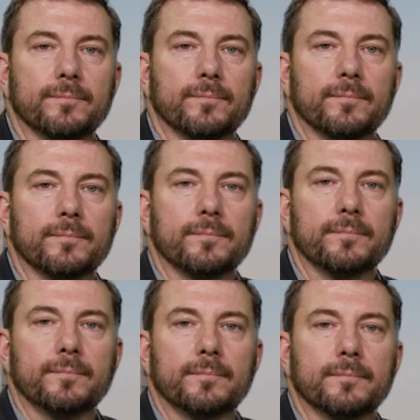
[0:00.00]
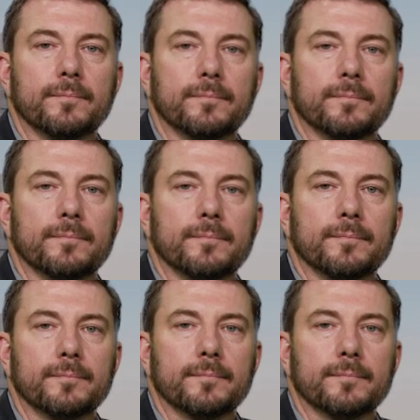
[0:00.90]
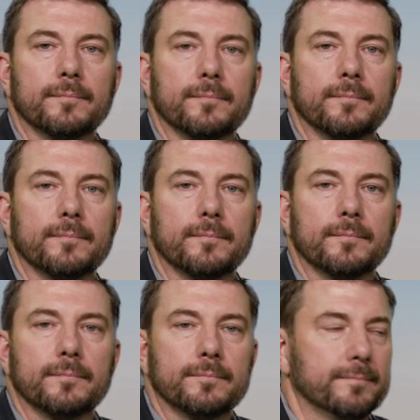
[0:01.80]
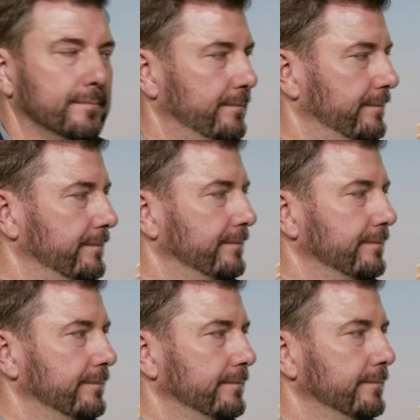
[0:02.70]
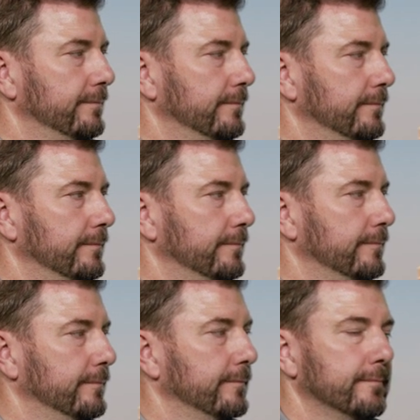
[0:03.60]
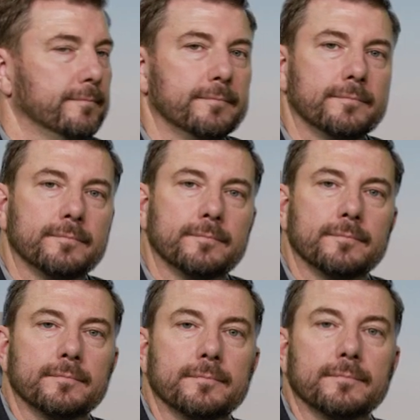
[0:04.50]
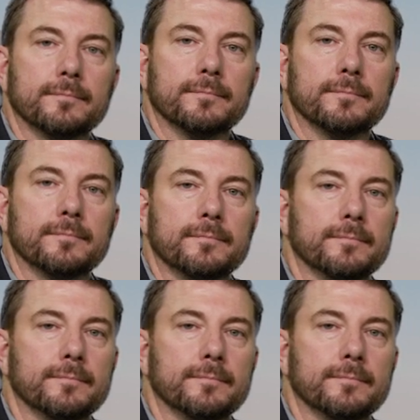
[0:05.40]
(not speaking)